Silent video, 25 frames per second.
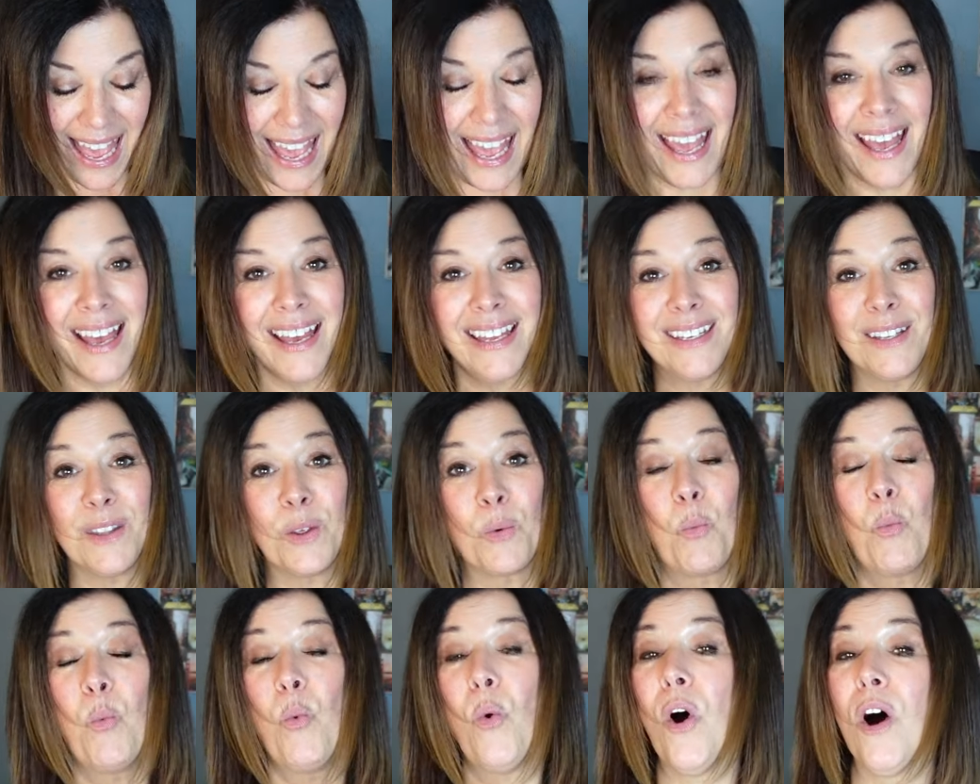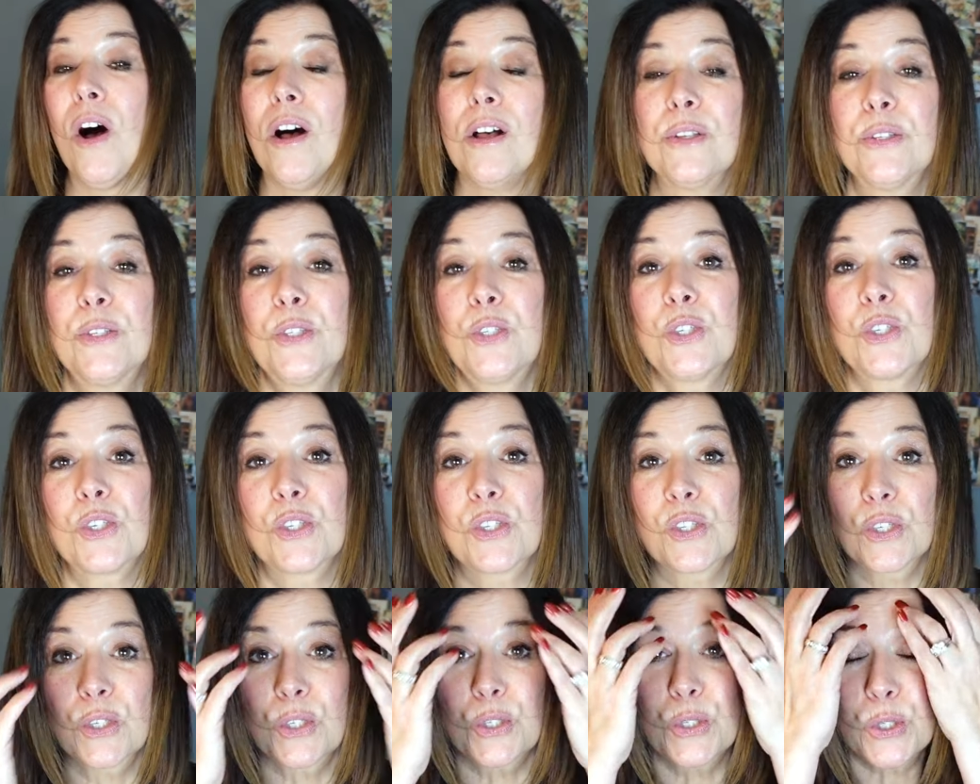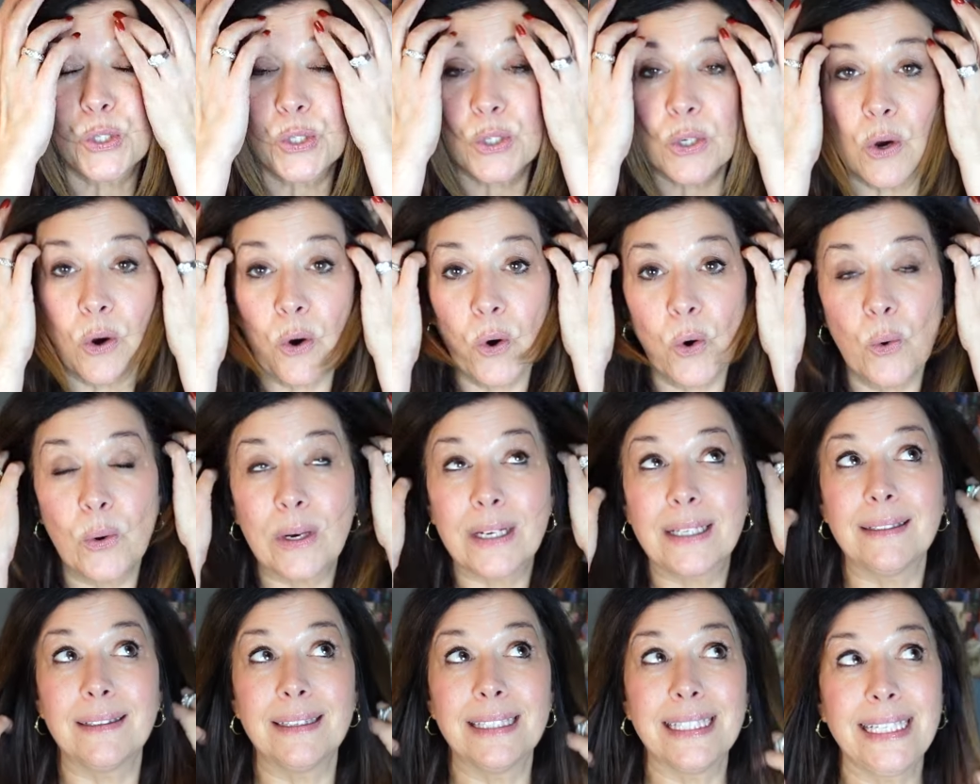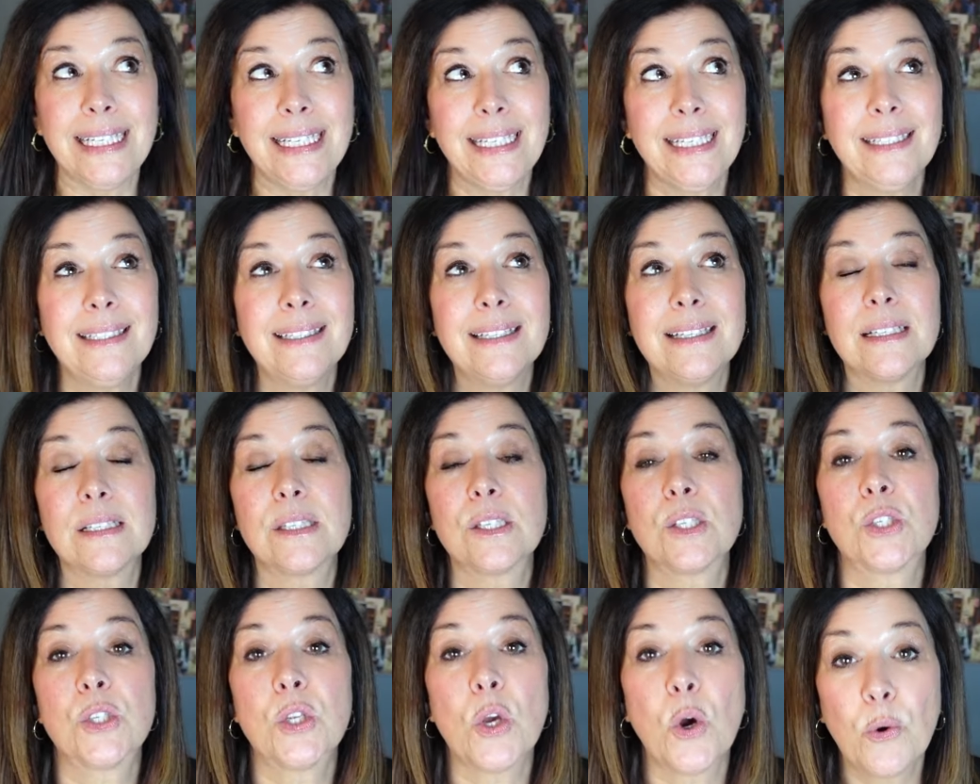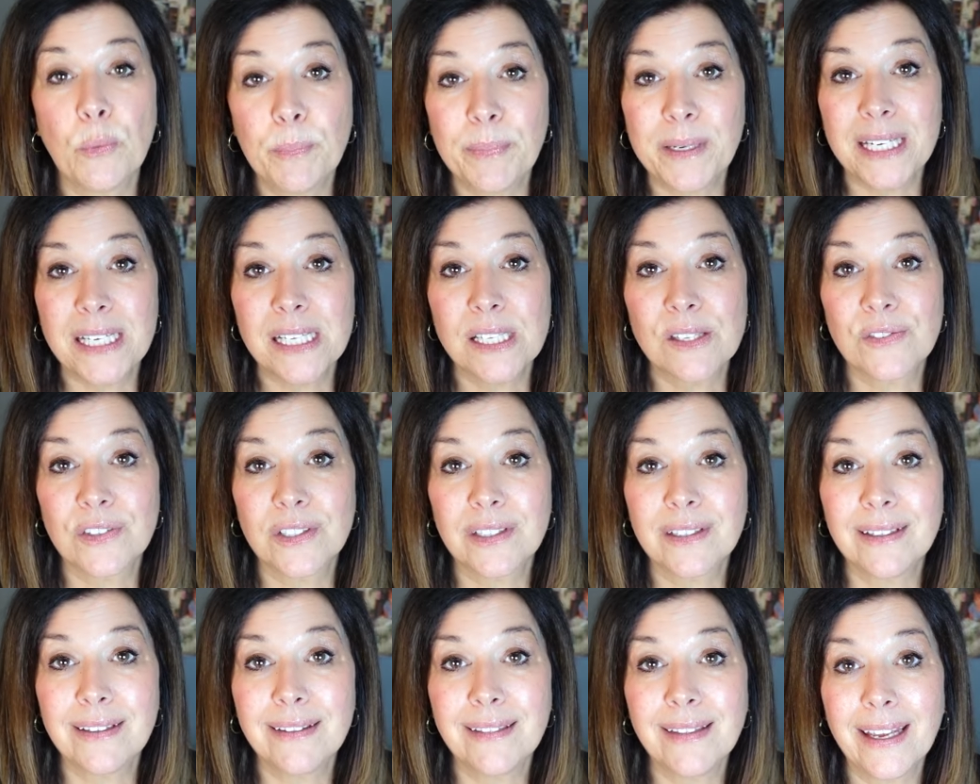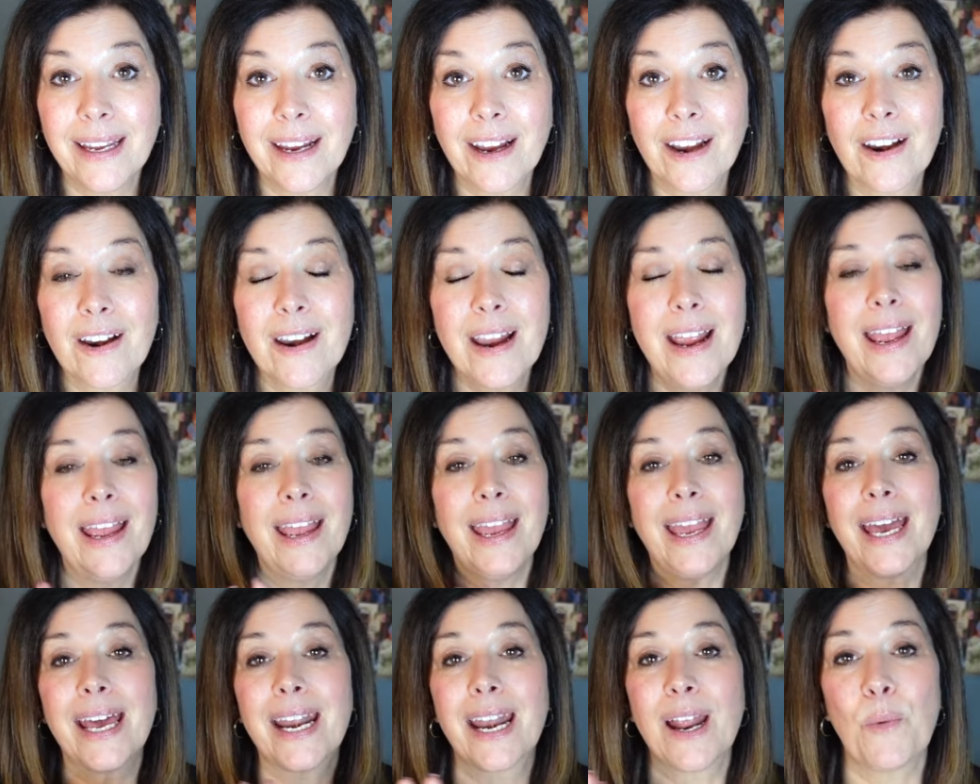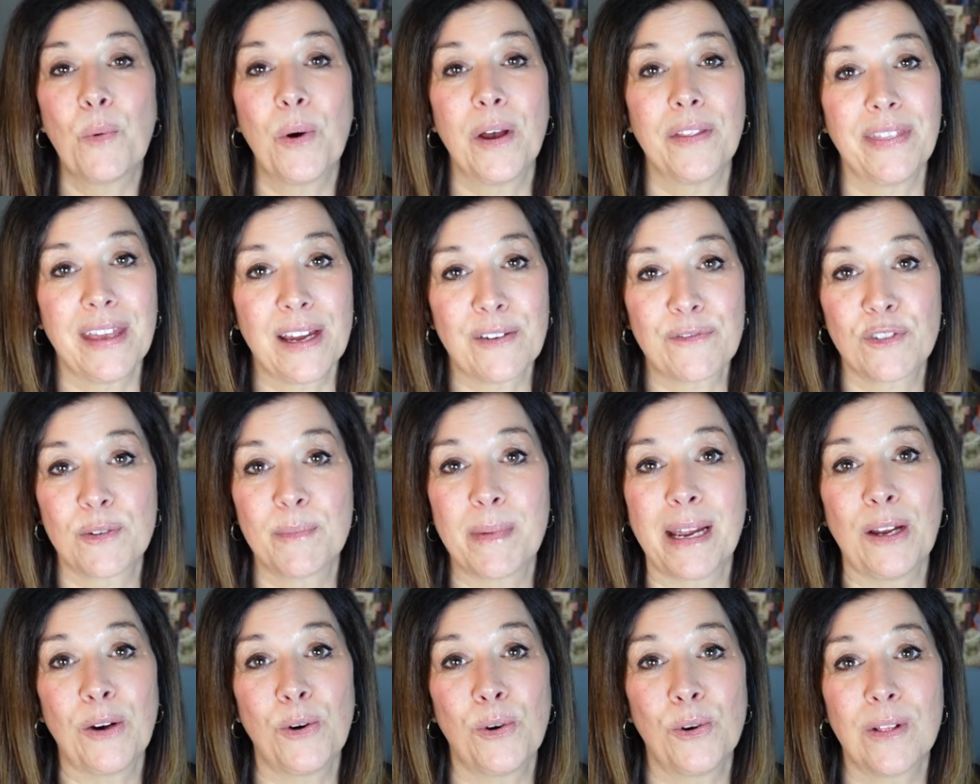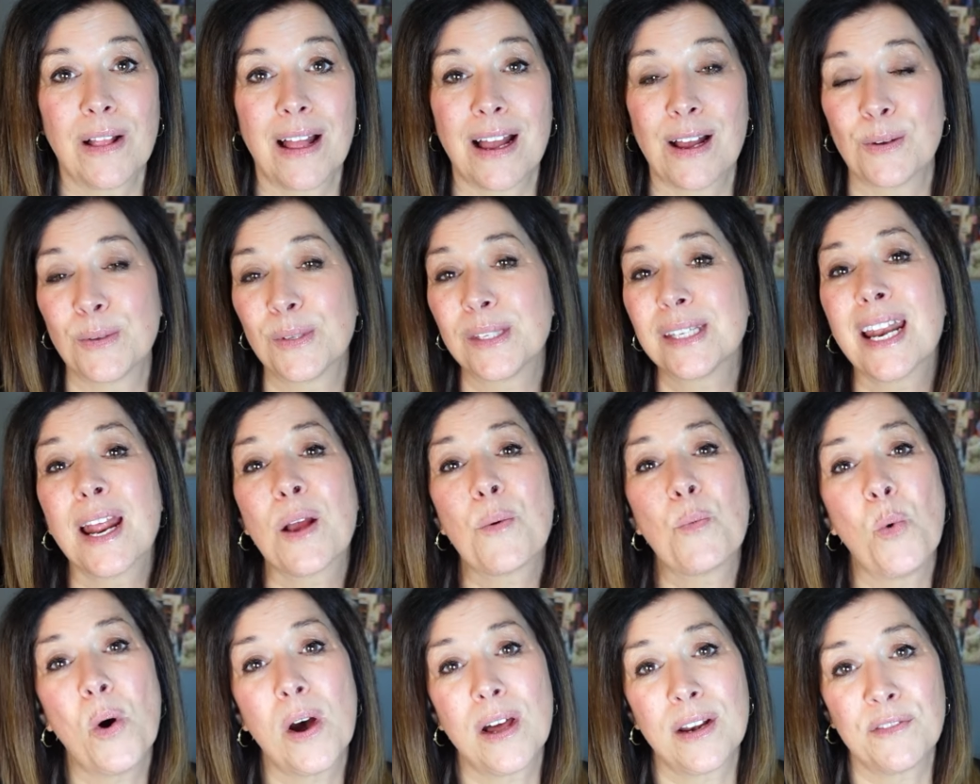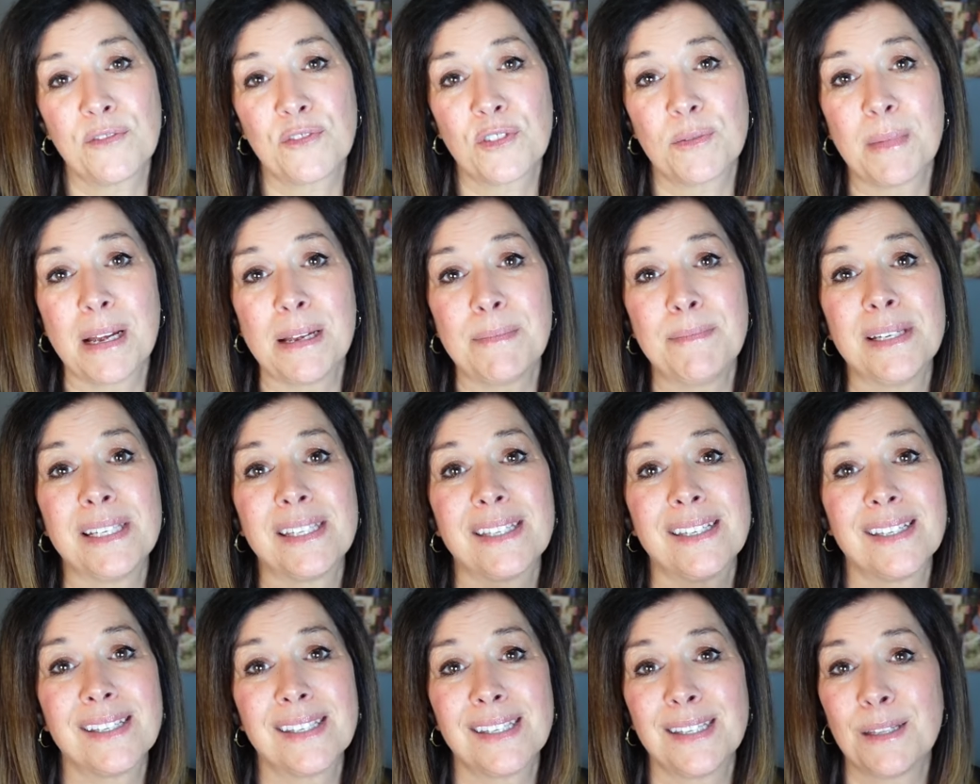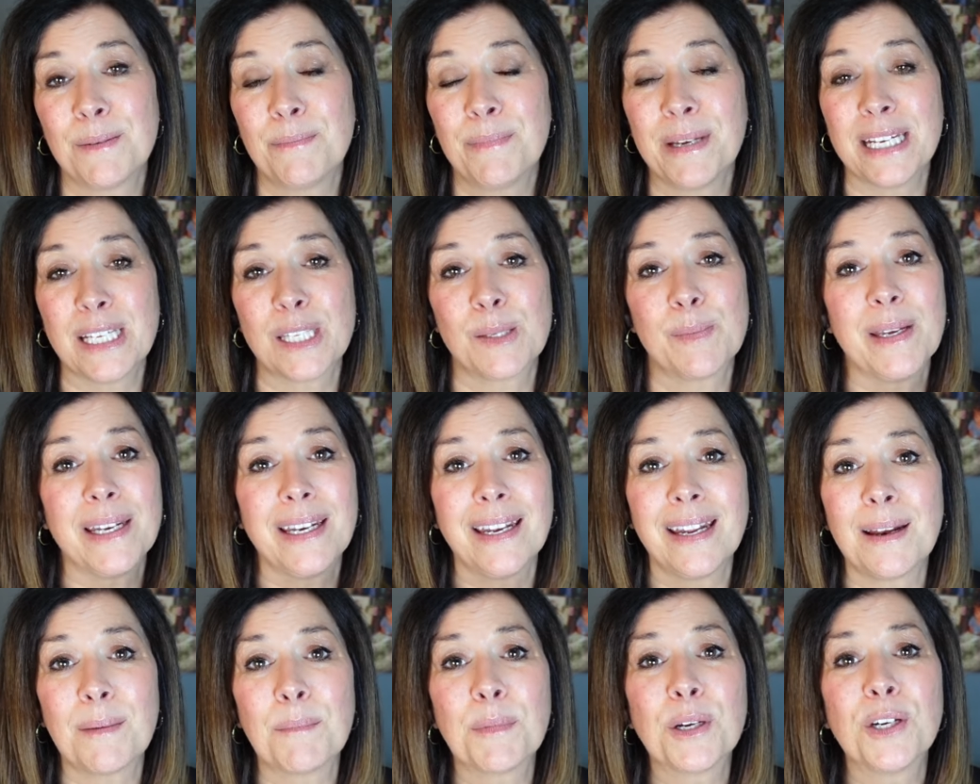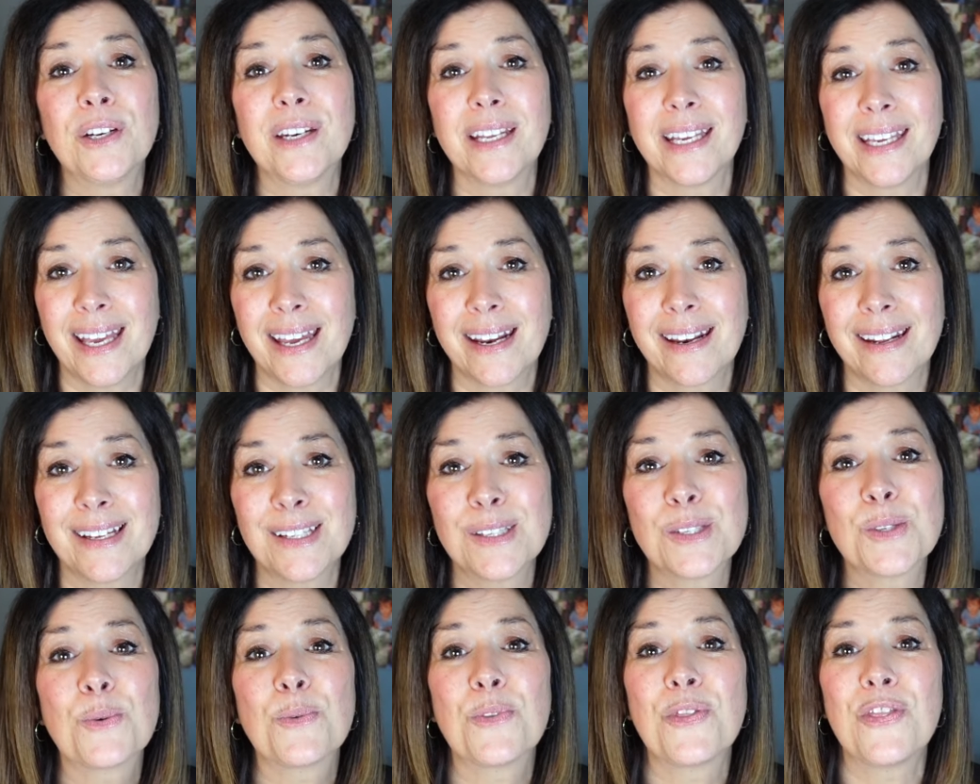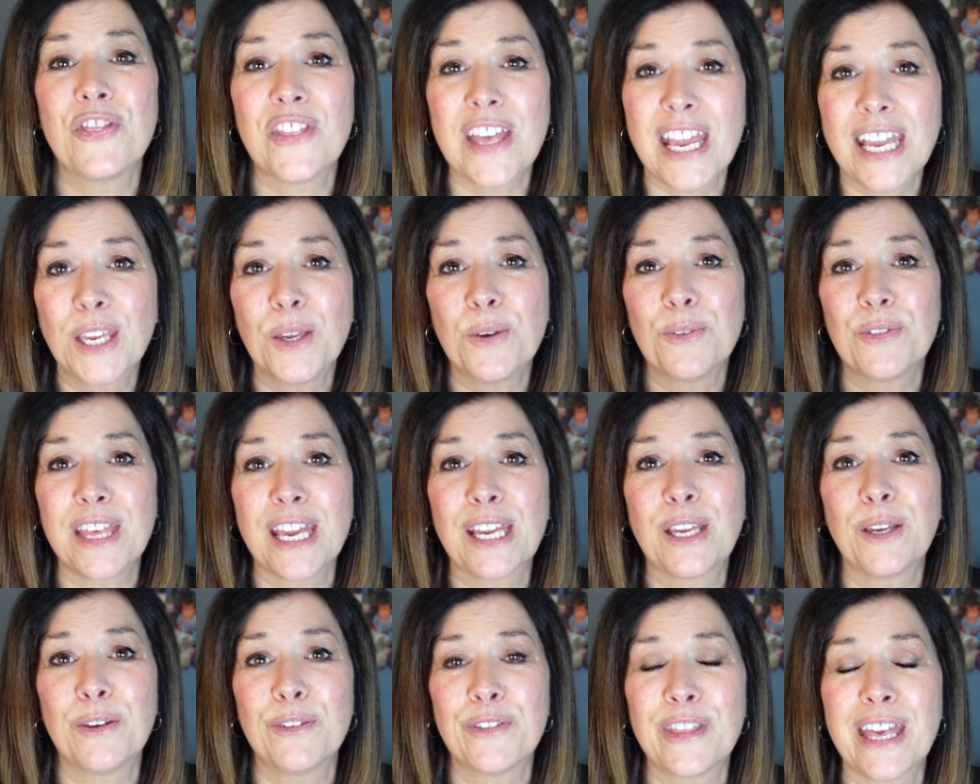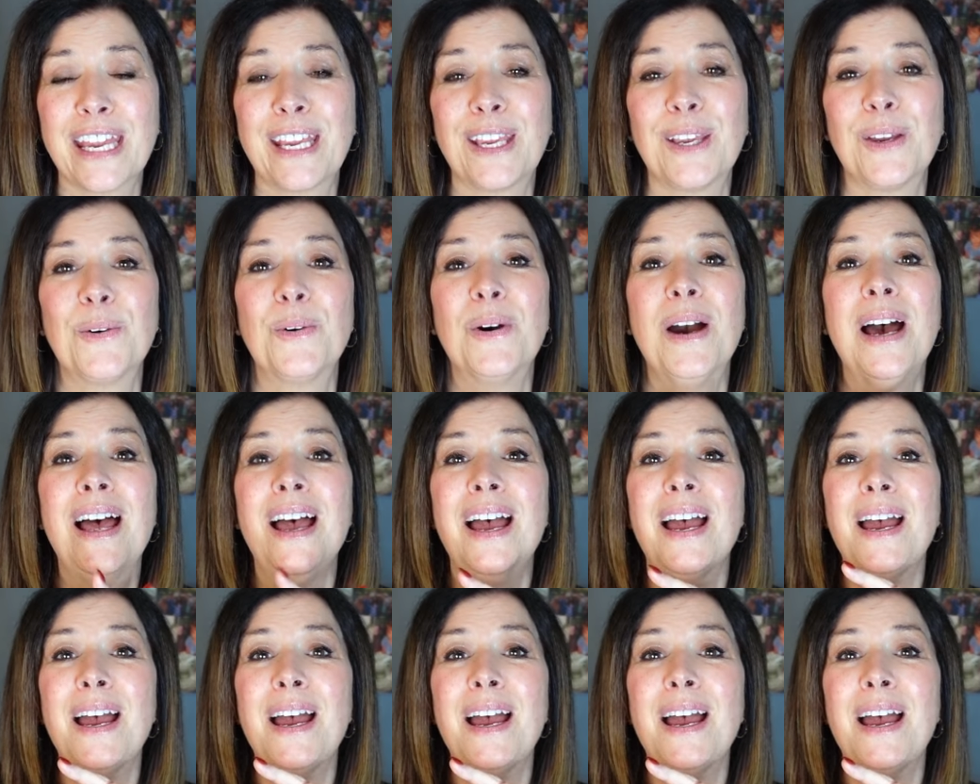And the walls just look so clean and it's so peaceful in there. And I want that for my whole house and I want it for my business in the basement and I'm gonna get it. So thank you, thank you, thank you.